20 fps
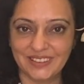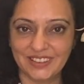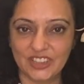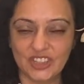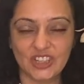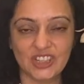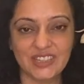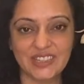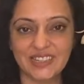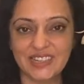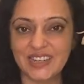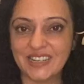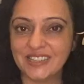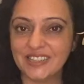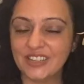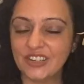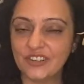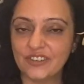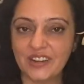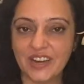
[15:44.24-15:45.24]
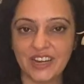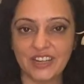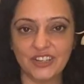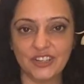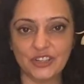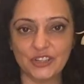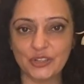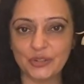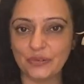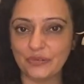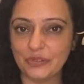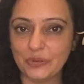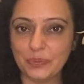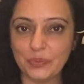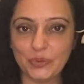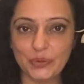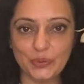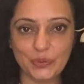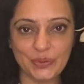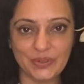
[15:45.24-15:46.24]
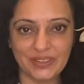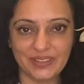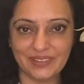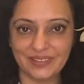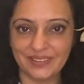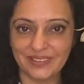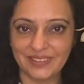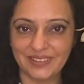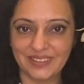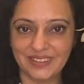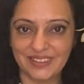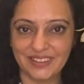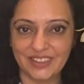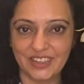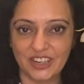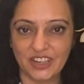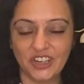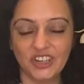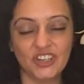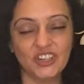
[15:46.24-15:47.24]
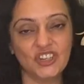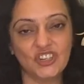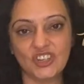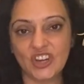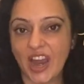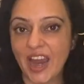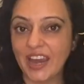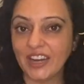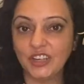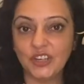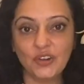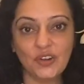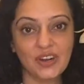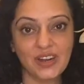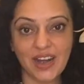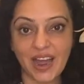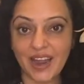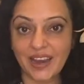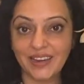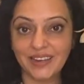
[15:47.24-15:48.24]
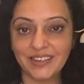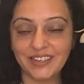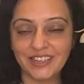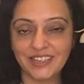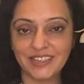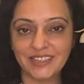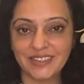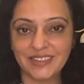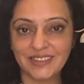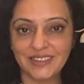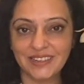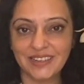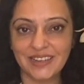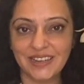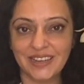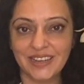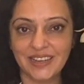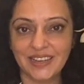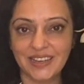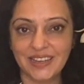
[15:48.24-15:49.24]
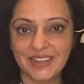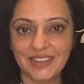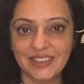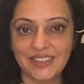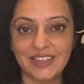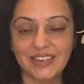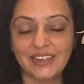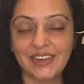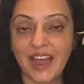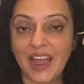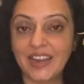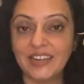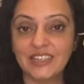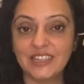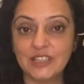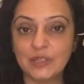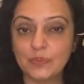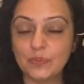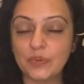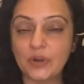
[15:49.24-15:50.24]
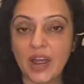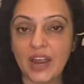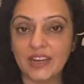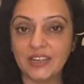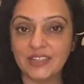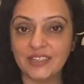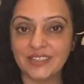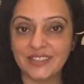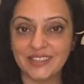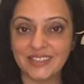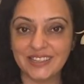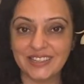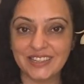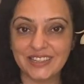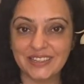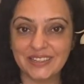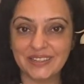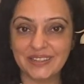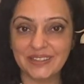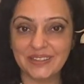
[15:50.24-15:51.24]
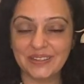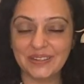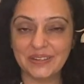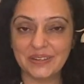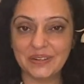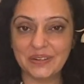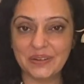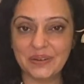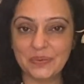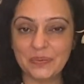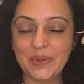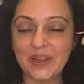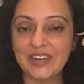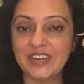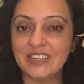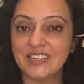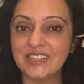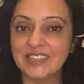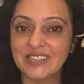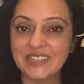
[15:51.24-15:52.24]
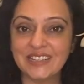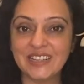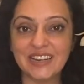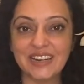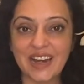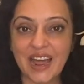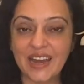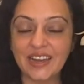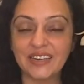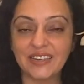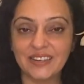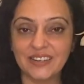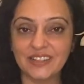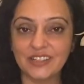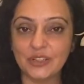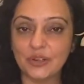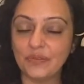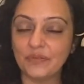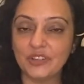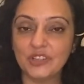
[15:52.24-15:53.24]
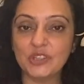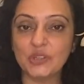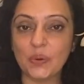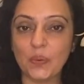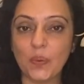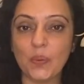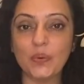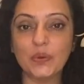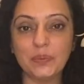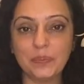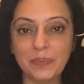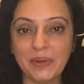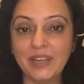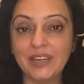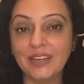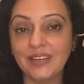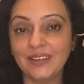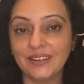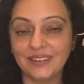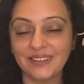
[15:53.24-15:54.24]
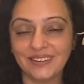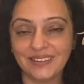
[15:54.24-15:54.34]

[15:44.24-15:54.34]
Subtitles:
just as the craters of the moon. Shine your light. The light is brightest when it is in the lightness of its own being.